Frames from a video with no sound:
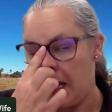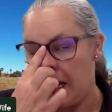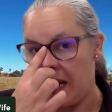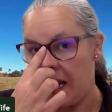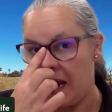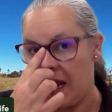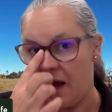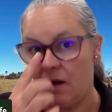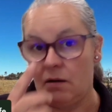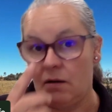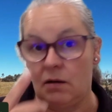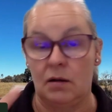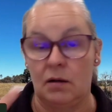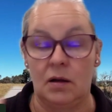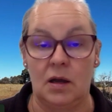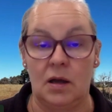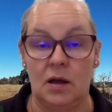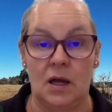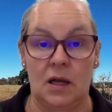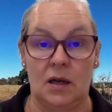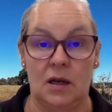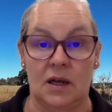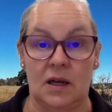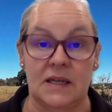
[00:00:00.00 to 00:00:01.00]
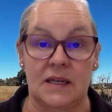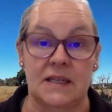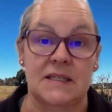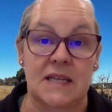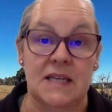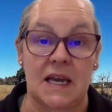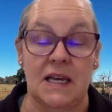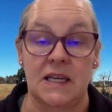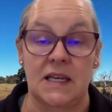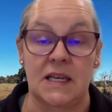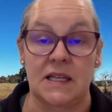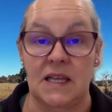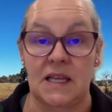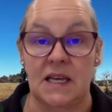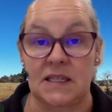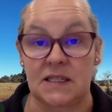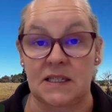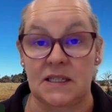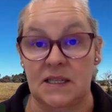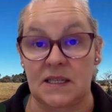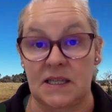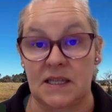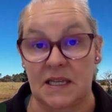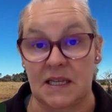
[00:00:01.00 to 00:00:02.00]
Now, like I say,
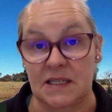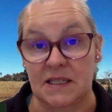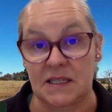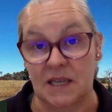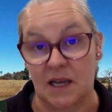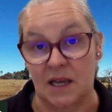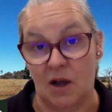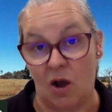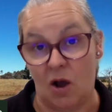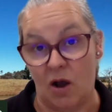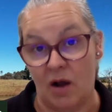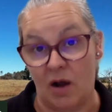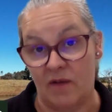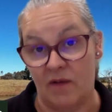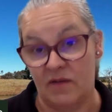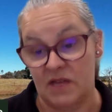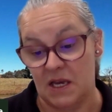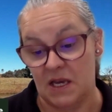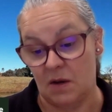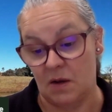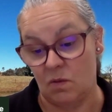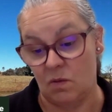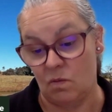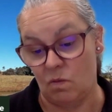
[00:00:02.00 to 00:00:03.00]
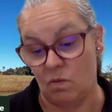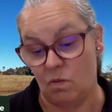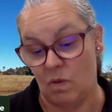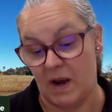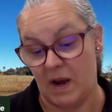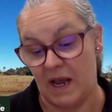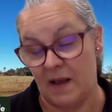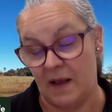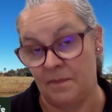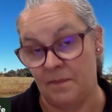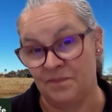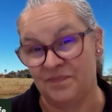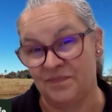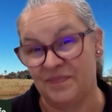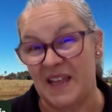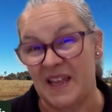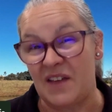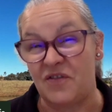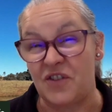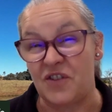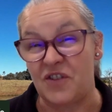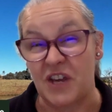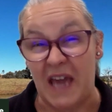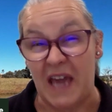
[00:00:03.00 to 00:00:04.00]
that's a kind of thing where
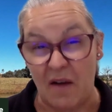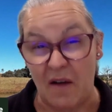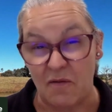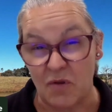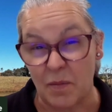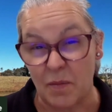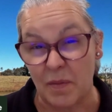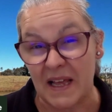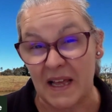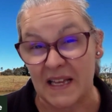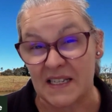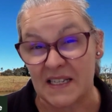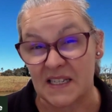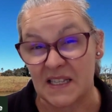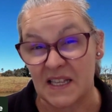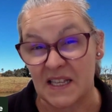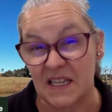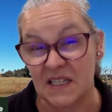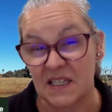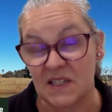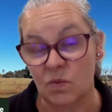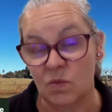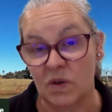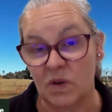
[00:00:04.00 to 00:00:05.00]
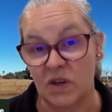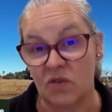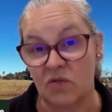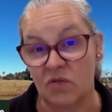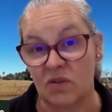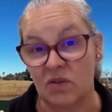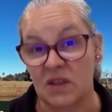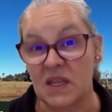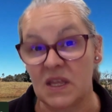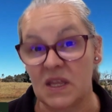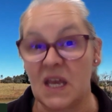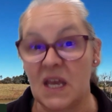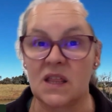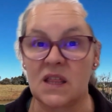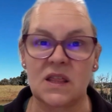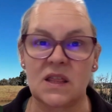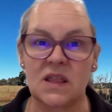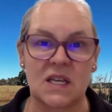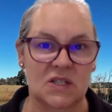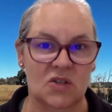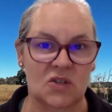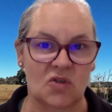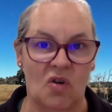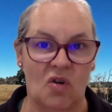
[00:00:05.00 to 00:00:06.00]
if you can replace things when you're in there,
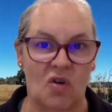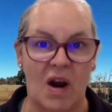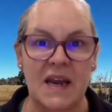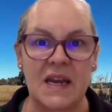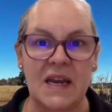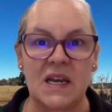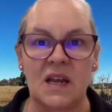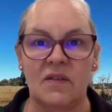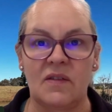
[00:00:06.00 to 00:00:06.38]
that's great.